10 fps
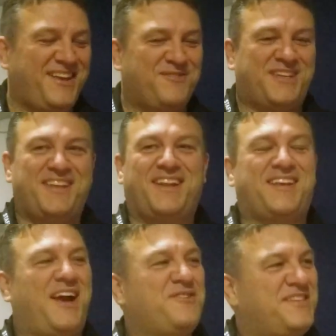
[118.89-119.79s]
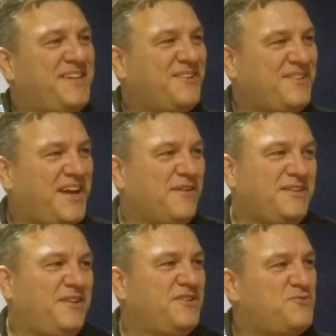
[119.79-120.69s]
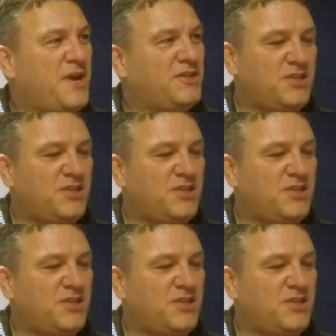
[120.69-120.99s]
was like, how do you tackle that? This is Ryan